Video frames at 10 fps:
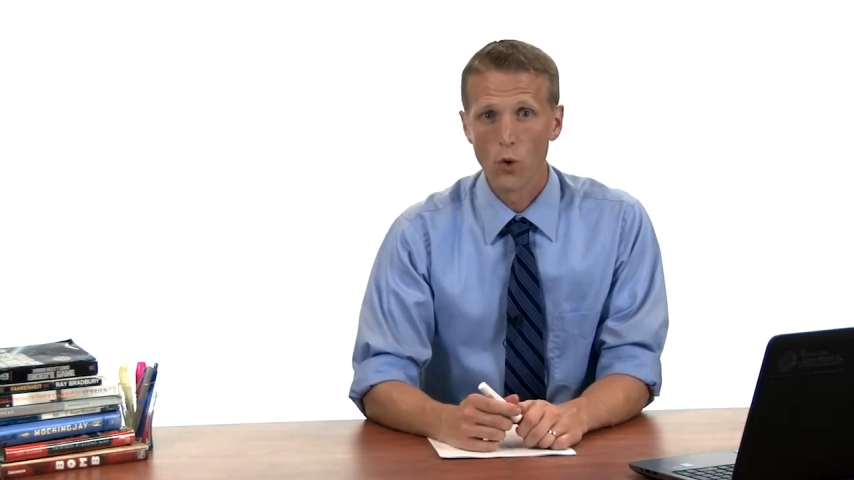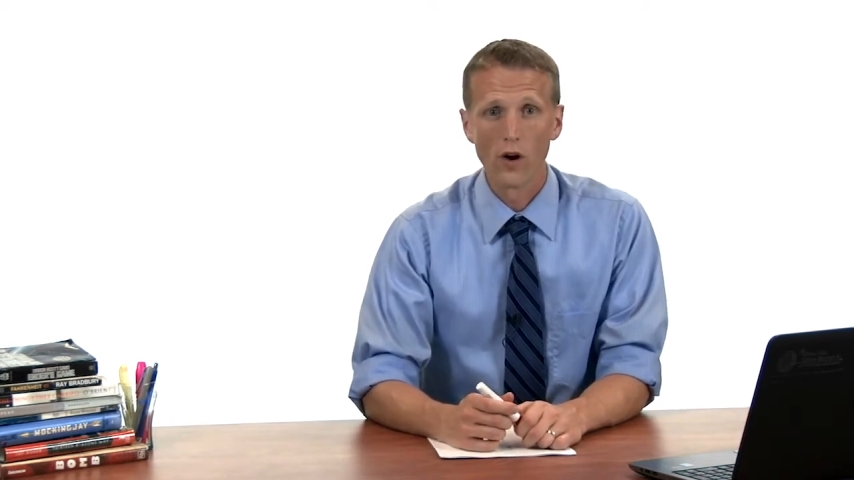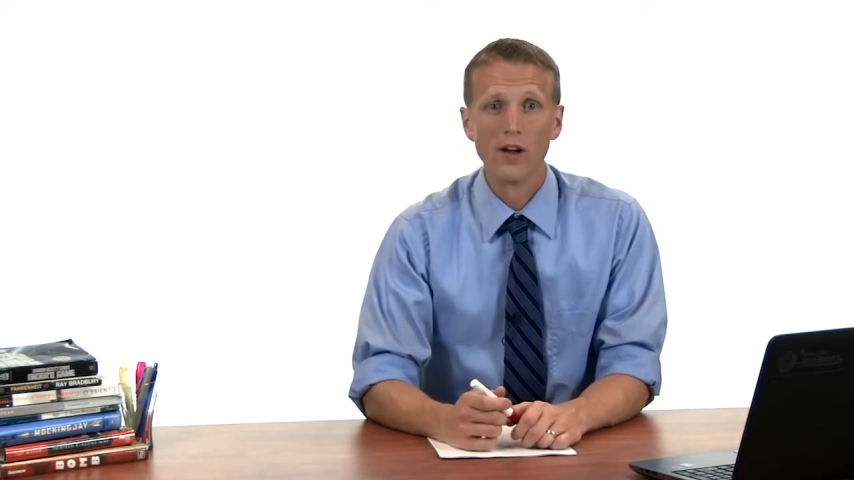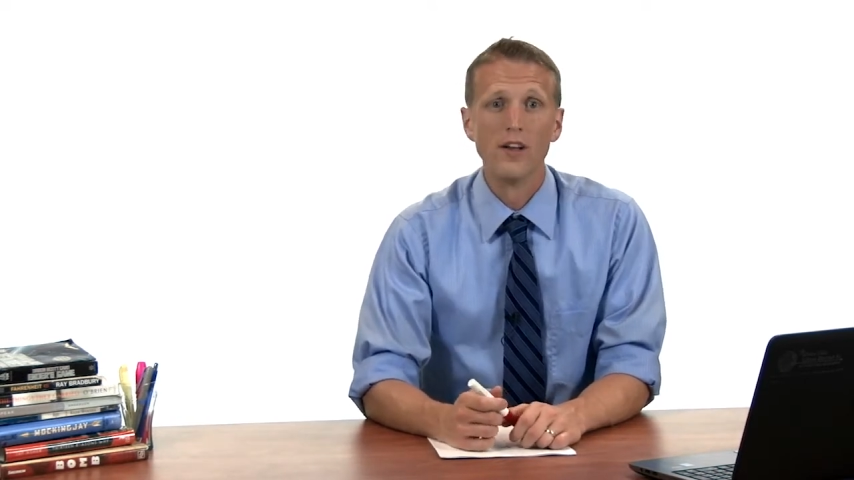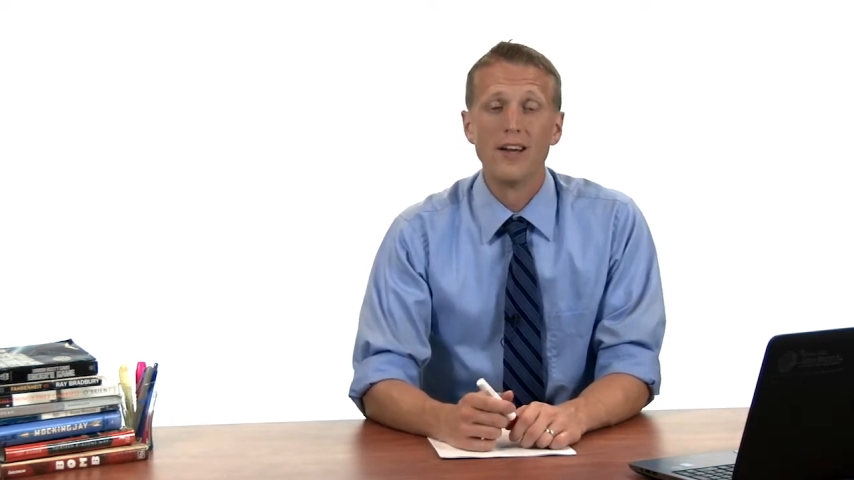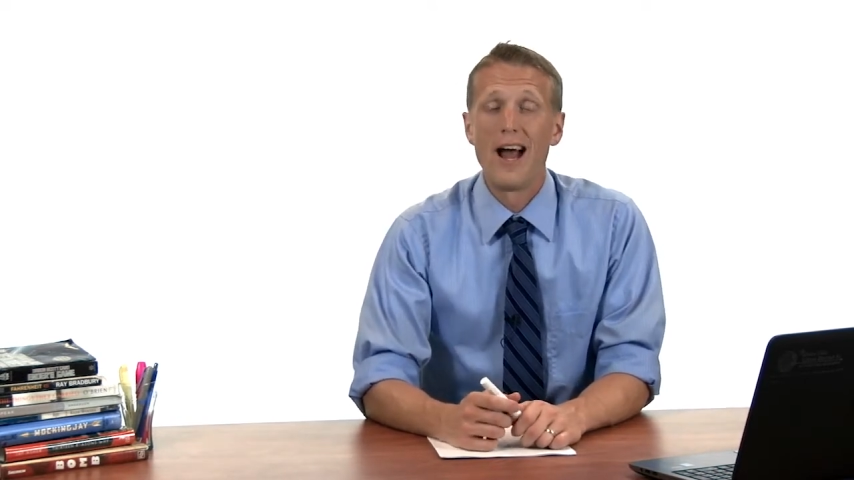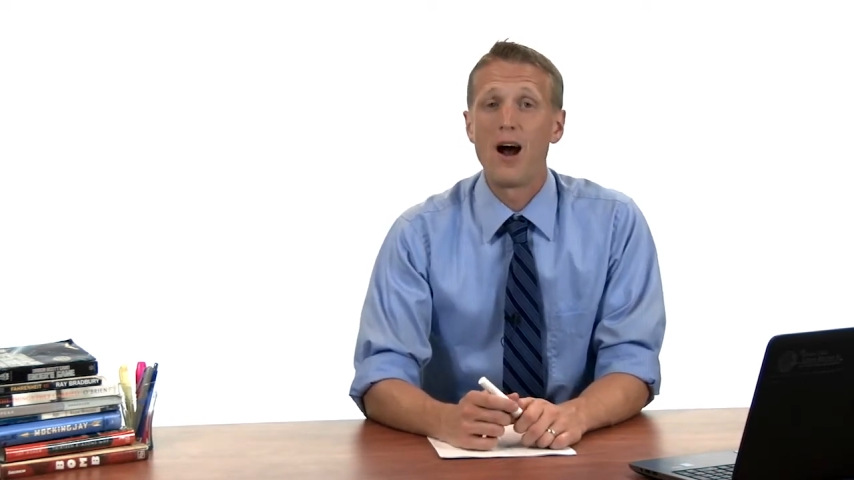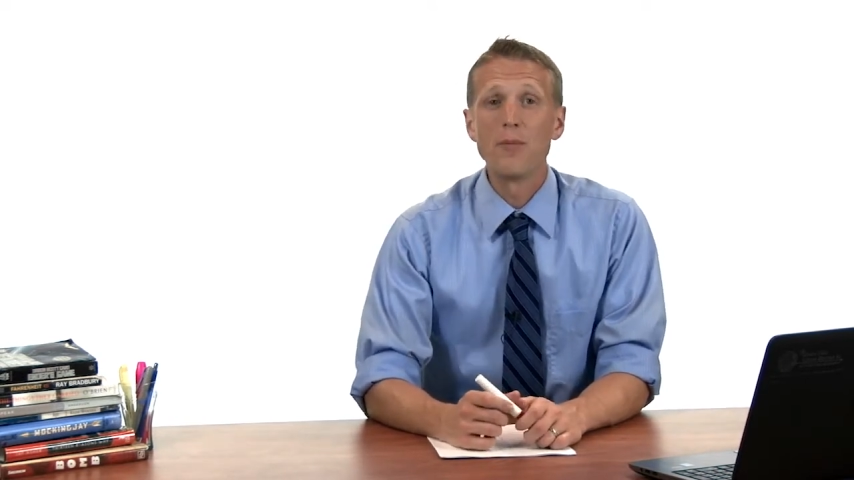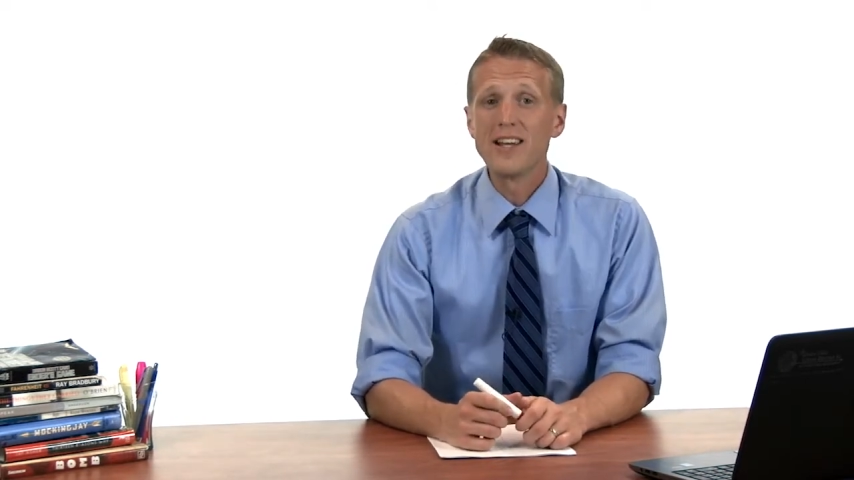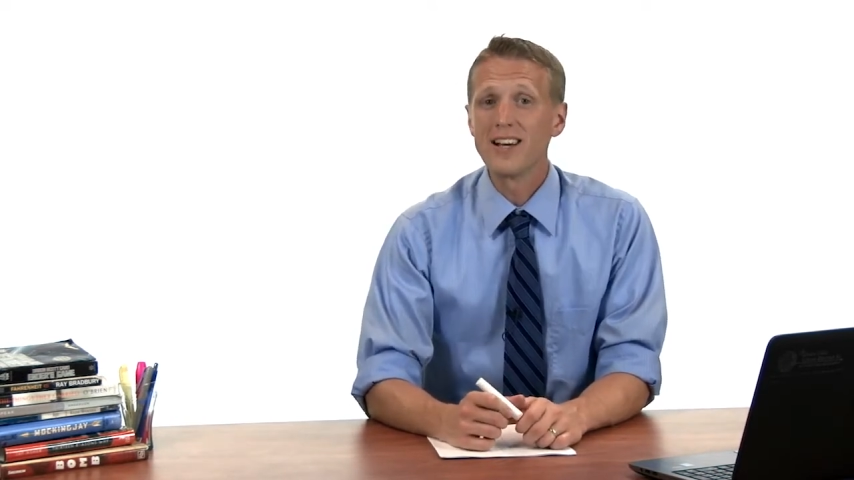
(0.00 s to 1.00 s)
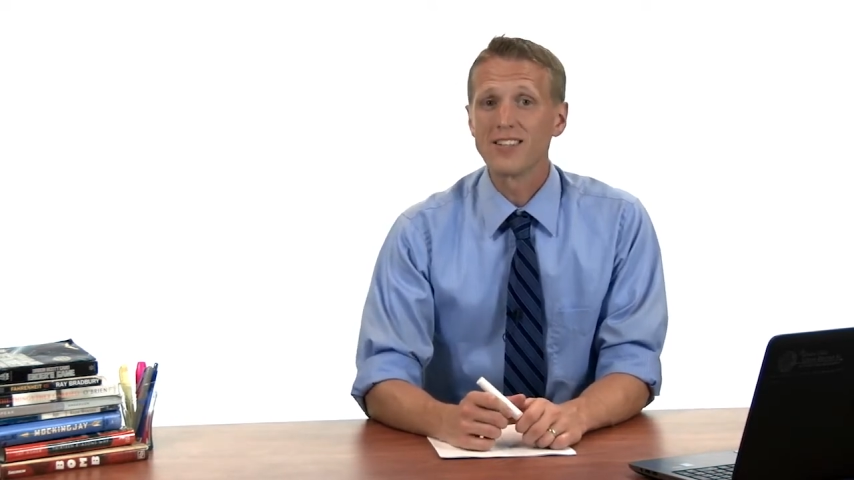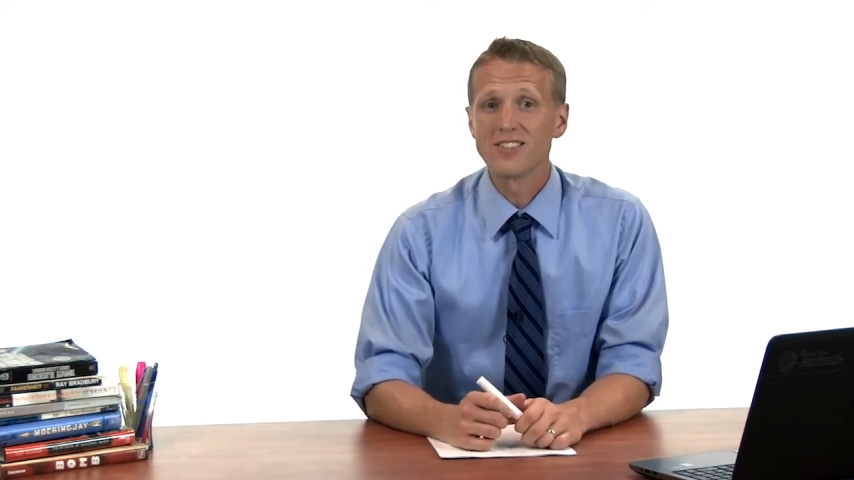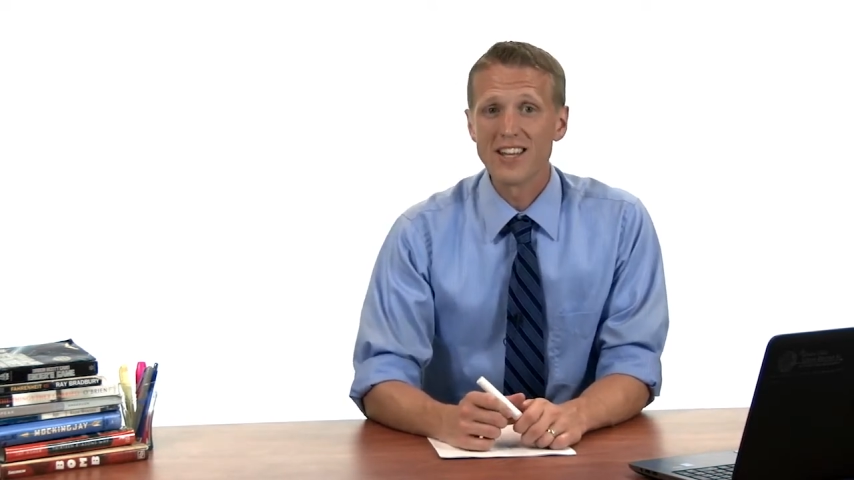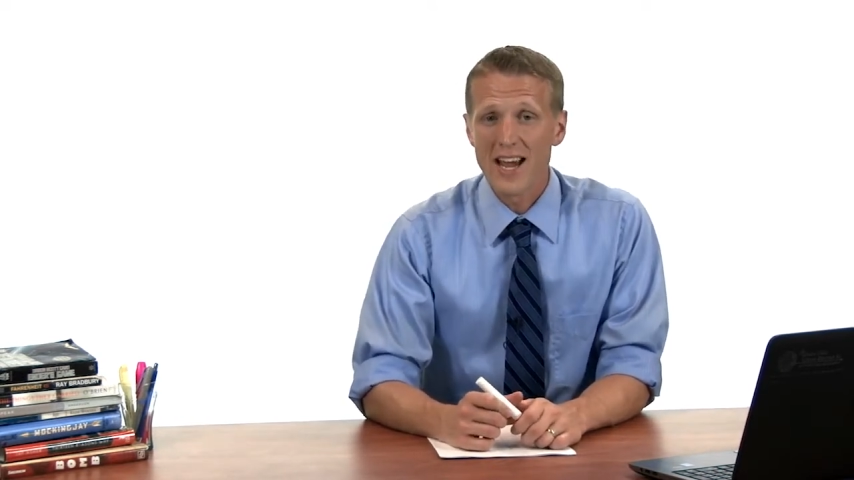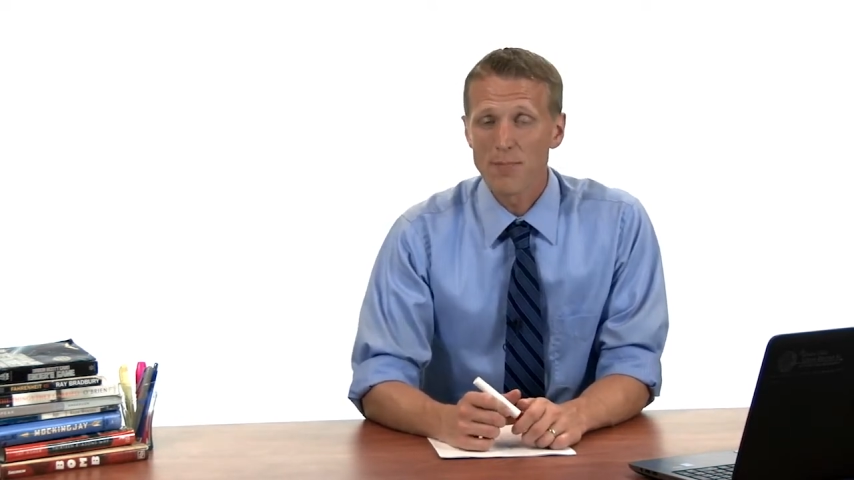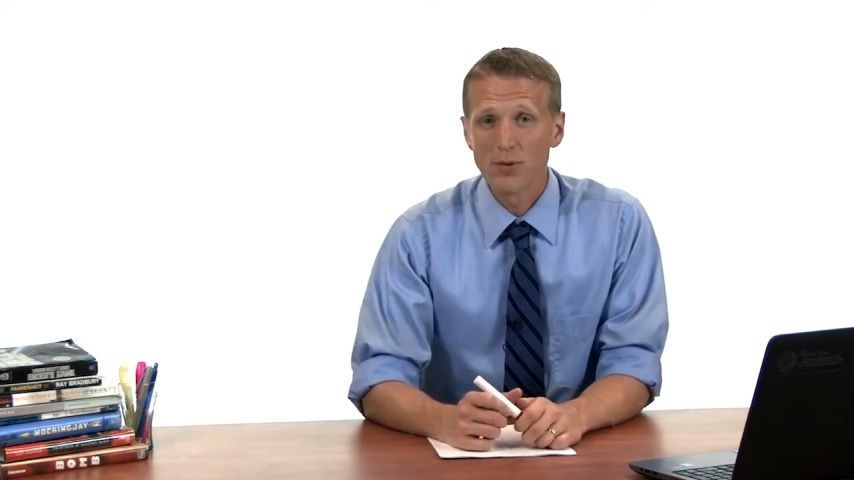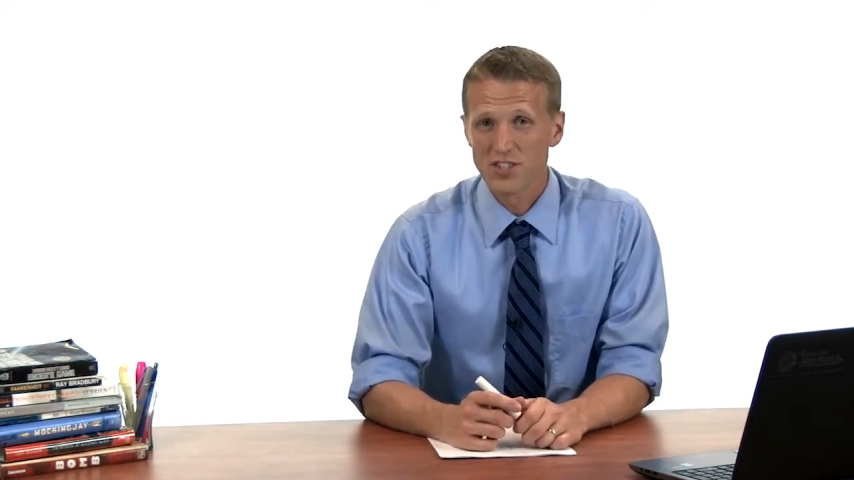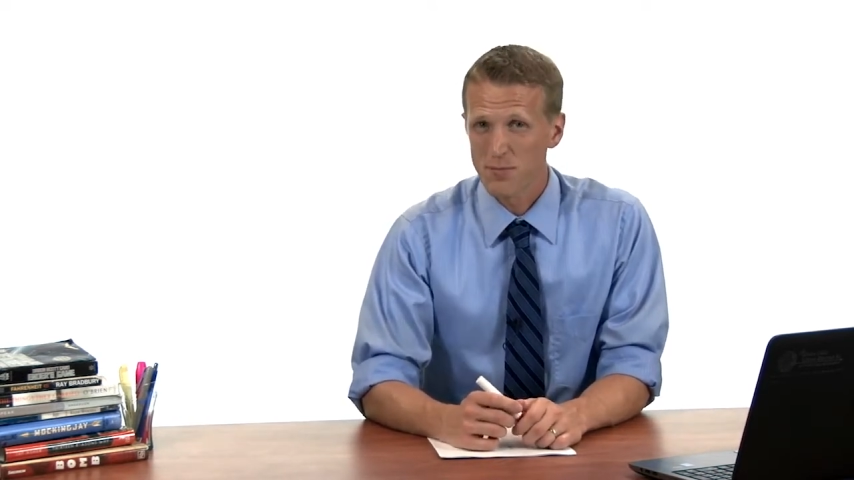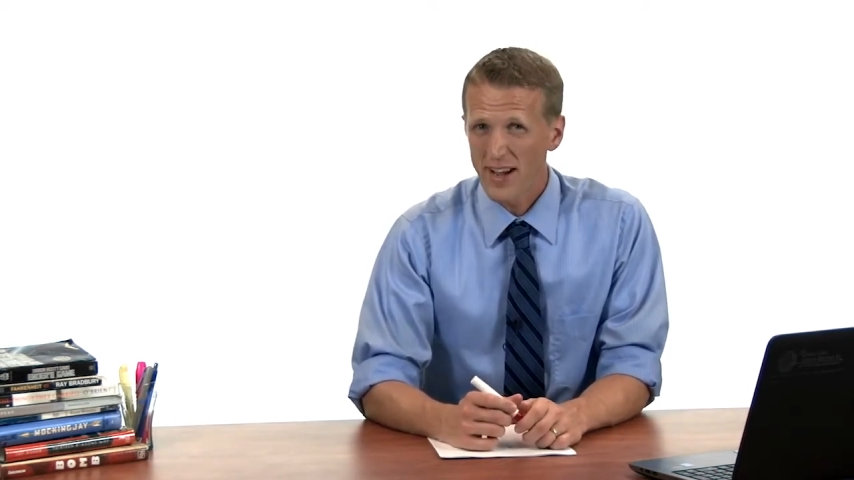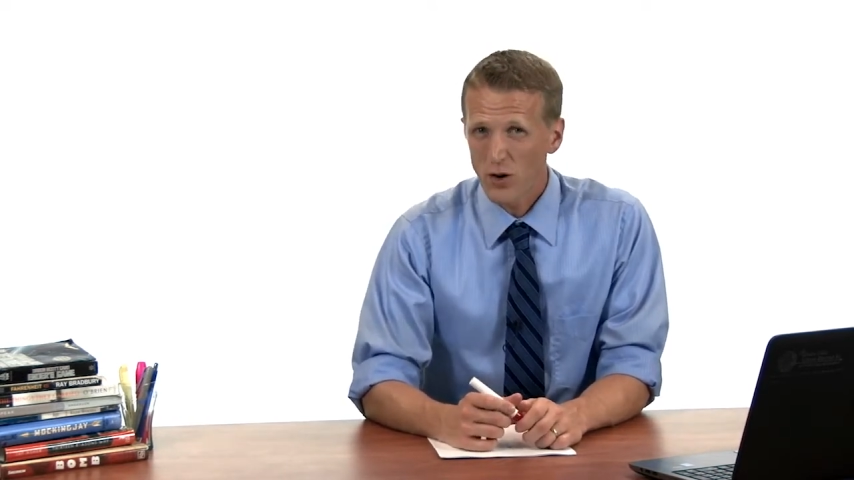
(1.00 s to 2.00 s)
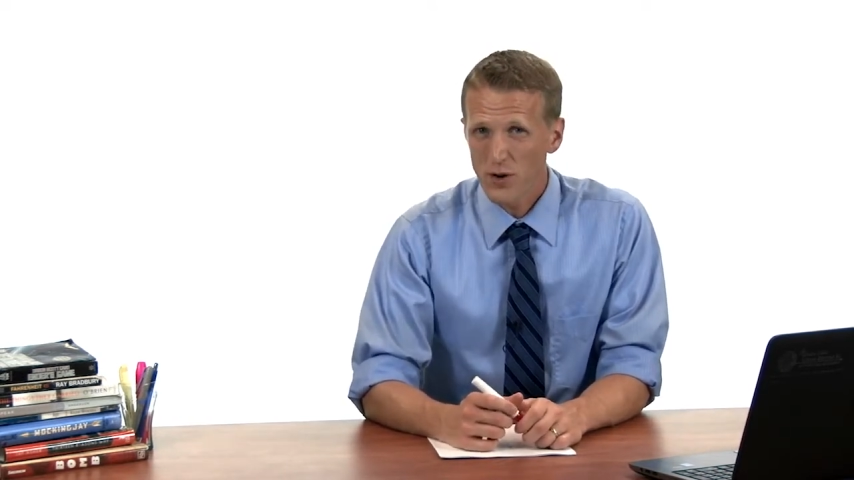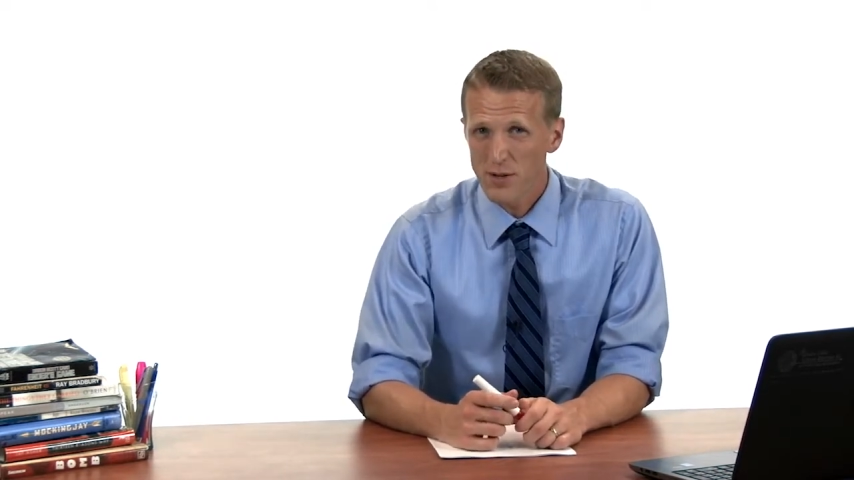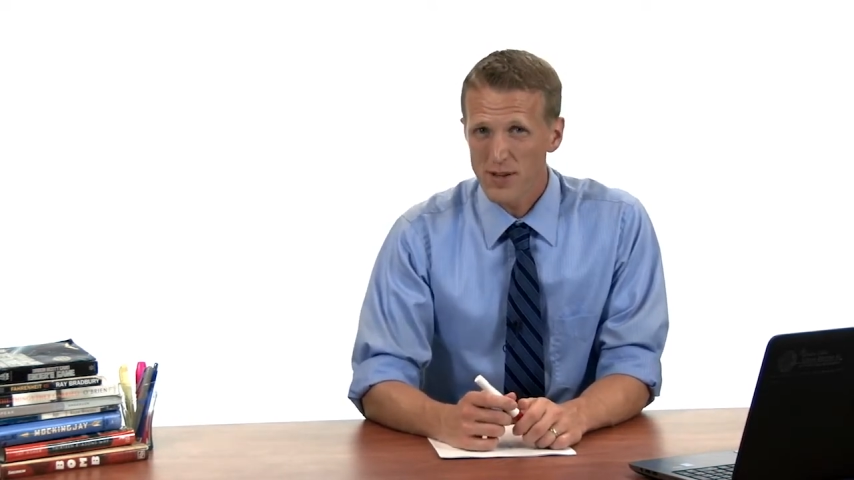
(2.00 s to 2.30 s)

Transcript: Or how many examples am I going